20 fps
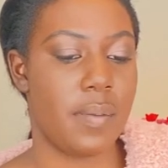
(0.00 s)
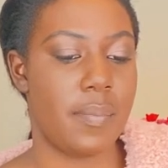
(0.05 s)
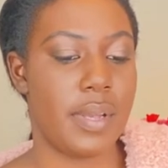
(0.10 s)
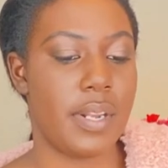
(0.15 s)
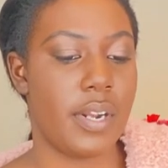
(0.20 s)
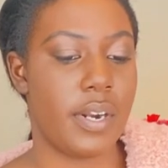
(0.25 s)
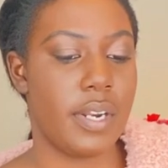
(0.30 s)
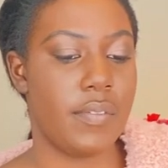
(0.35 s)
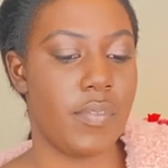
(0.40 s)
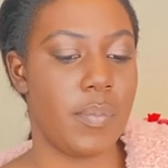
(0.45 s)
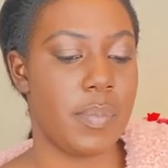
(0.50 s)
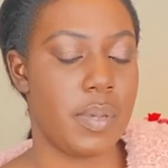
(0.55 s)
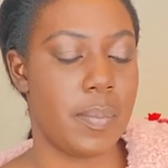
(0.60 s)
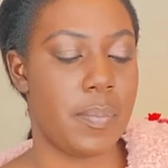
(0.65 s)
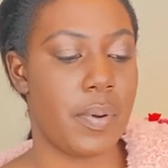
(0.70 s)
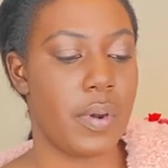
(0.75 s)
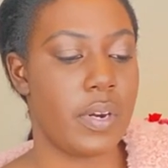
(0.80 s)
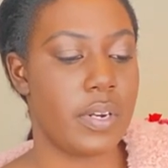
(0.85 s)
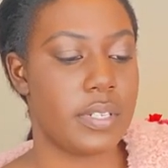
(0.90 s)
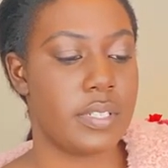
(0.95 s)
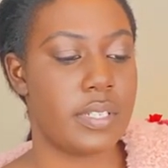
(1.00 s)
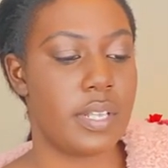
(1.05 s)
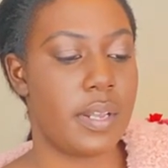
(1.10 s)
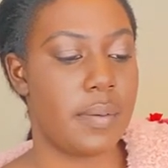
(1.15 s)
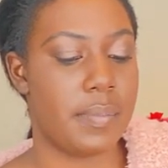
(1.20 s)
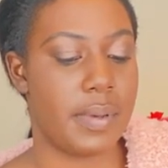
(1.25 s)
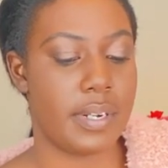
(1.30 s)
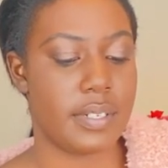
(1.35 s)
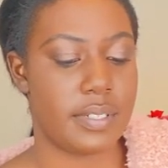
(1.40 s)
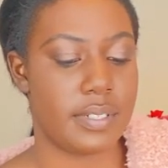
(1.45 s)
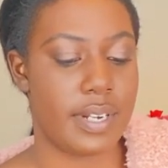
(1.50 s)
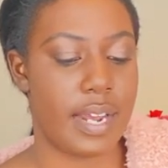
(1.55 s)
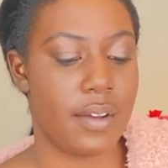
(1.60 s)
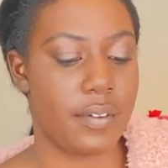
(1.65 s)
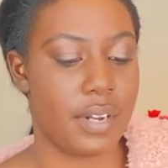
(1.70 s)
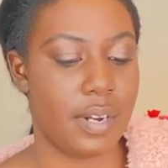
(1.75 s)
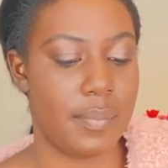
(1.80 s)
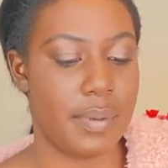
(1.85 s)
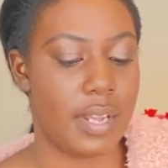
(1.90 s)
It may not even be a person, but it's now going to